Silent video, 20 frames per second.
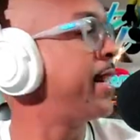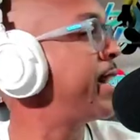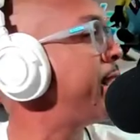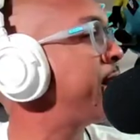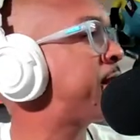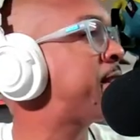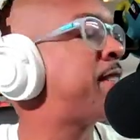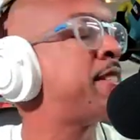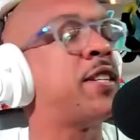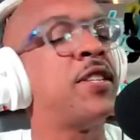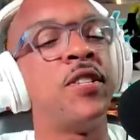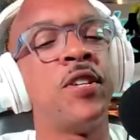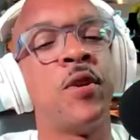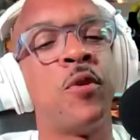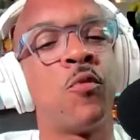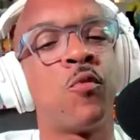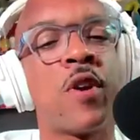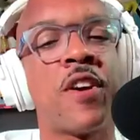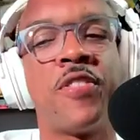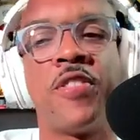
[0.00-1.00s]
It's the
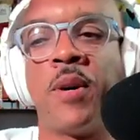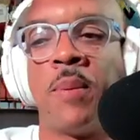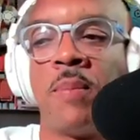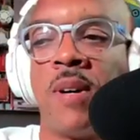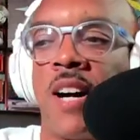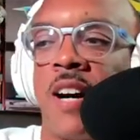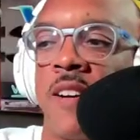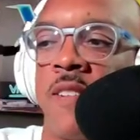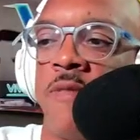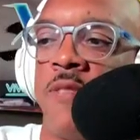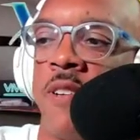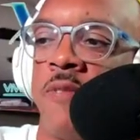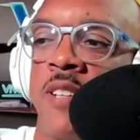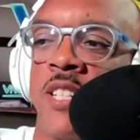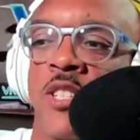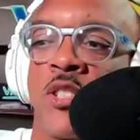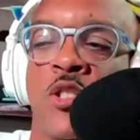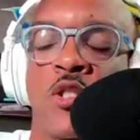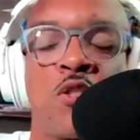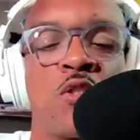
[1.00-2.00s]
new rhythm on
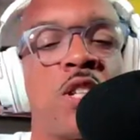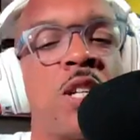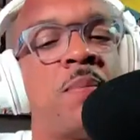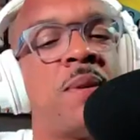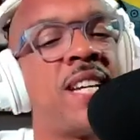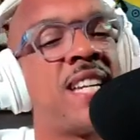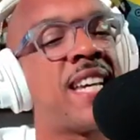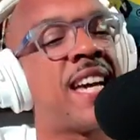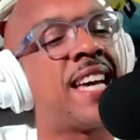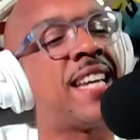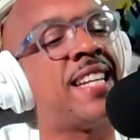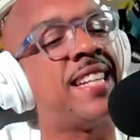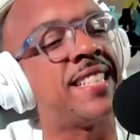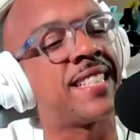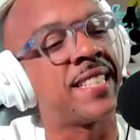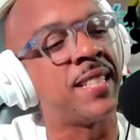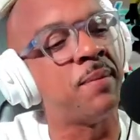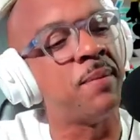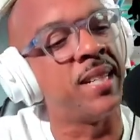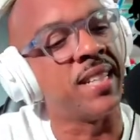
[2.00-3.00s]
Vivid Streaming. And
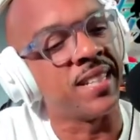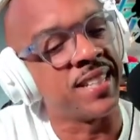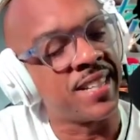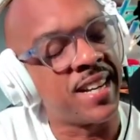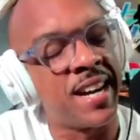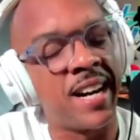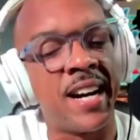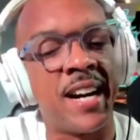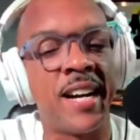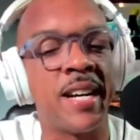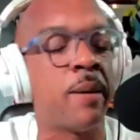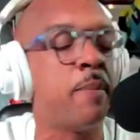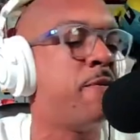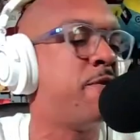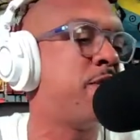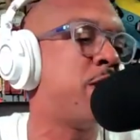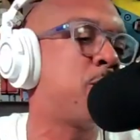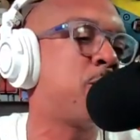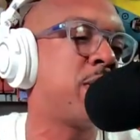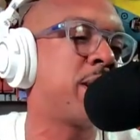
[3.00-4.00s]
listen to me, I am
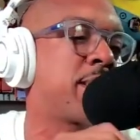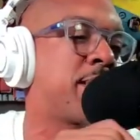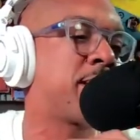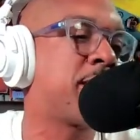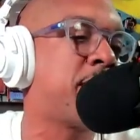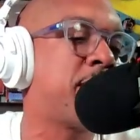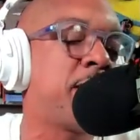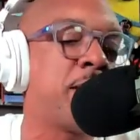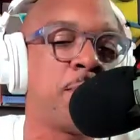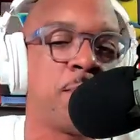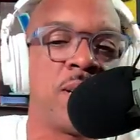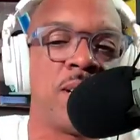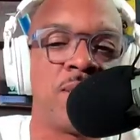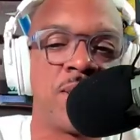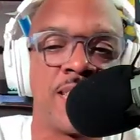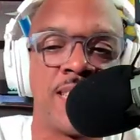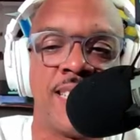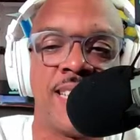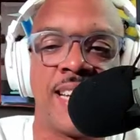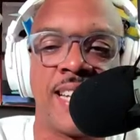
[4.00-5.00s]
very excited
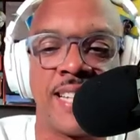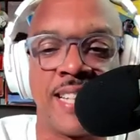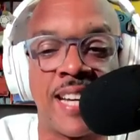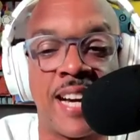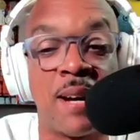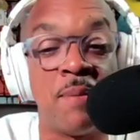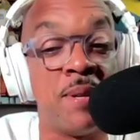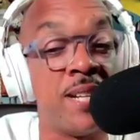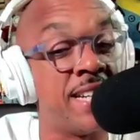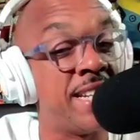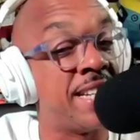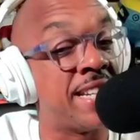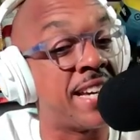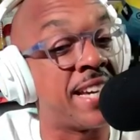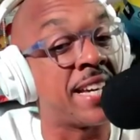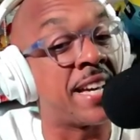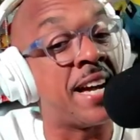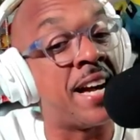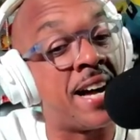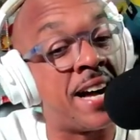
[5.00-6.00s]
about today. I mean,
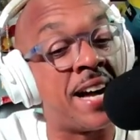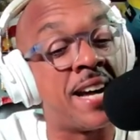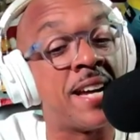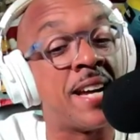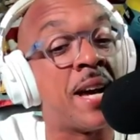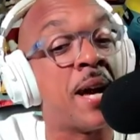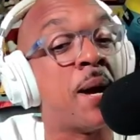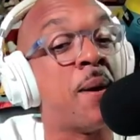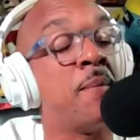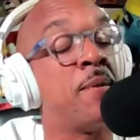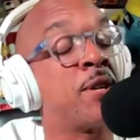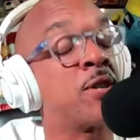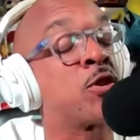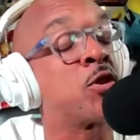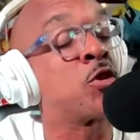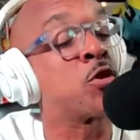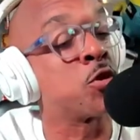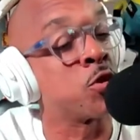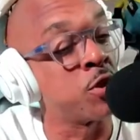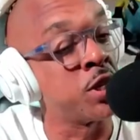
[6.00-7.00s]
like, I am
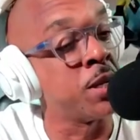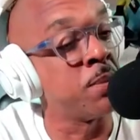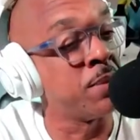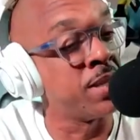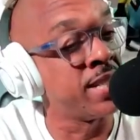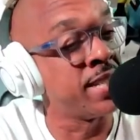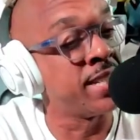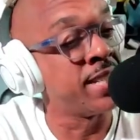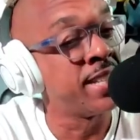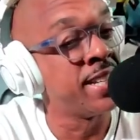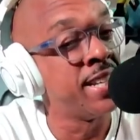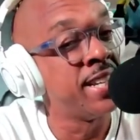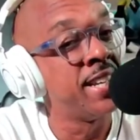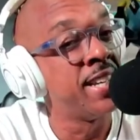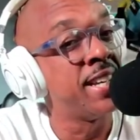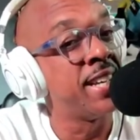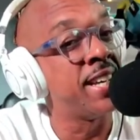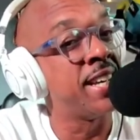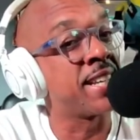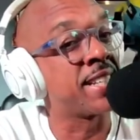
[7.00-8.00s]
extremely
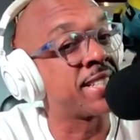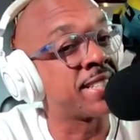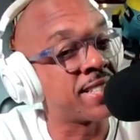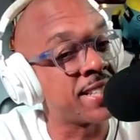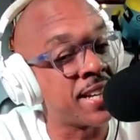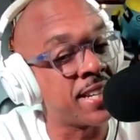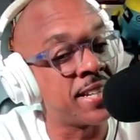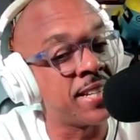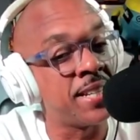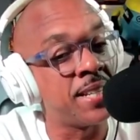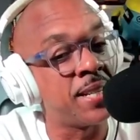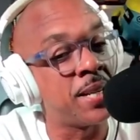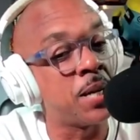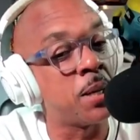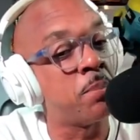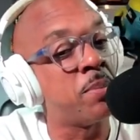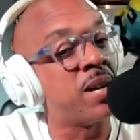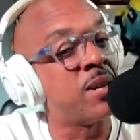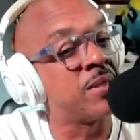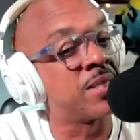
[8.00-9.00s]
excited
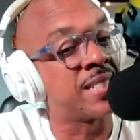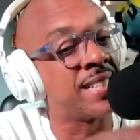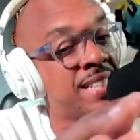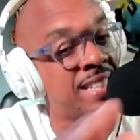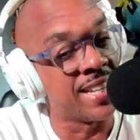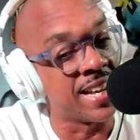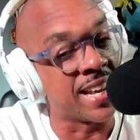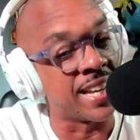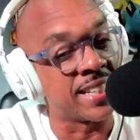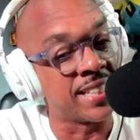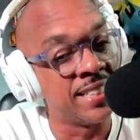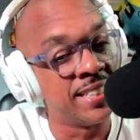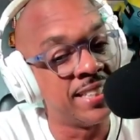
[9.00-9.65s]
about today.